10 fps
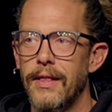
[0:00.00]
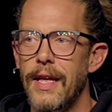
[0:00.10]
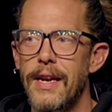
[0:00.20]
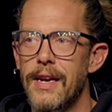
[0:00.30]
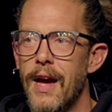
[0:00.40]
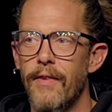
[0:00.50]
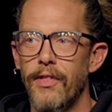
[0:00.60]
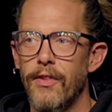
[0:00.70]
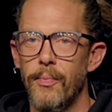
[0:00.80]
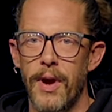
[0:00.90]
They didn't cover
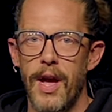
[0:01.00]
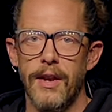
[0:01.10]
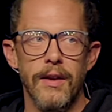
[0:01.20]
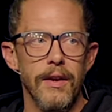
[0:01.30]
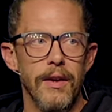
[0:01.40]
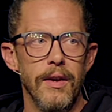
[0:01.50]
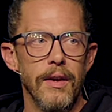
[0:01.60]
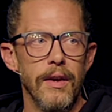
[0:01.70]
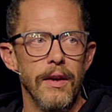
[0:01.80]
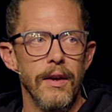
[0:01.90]
the spread.
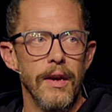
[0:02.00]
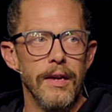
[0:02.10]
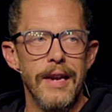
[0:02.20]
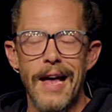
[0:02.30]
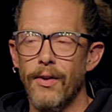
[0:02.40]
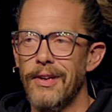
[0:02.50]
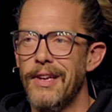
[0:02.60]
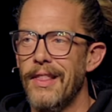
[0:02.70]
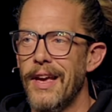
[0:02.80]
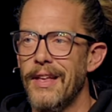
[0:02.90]
Not only
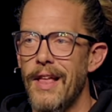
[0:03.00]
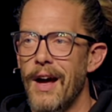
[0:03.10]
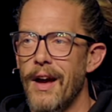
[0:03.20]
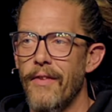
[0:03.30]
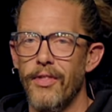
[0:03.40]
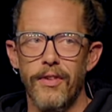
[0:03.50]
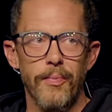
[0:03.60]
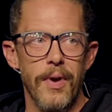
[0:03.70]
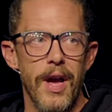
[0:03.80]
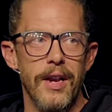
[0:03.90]
did they not cover the
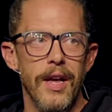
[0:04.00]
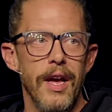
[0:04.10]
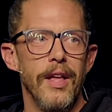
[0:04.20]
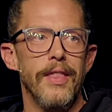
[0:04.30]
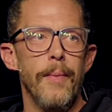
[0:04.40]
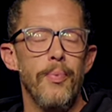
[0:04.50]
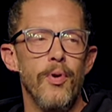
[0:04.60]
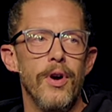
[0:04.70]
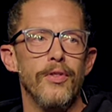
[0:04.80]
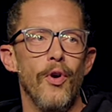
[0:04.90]
spread, they
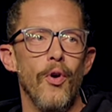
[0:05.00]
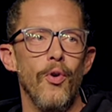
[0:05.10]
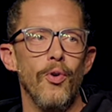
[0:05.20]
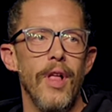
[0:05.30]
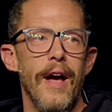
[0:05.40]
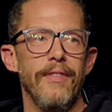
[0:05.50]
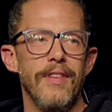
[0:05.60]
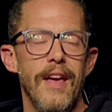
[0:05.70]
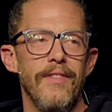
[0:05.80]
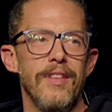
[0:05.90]
put their whole life
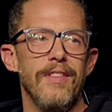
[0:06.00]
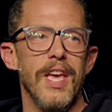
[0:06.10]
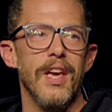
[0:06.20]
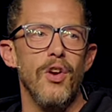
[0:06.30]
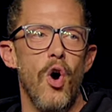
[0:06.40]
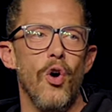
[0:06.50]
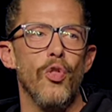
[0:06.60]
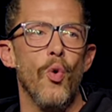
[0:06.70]
savings in on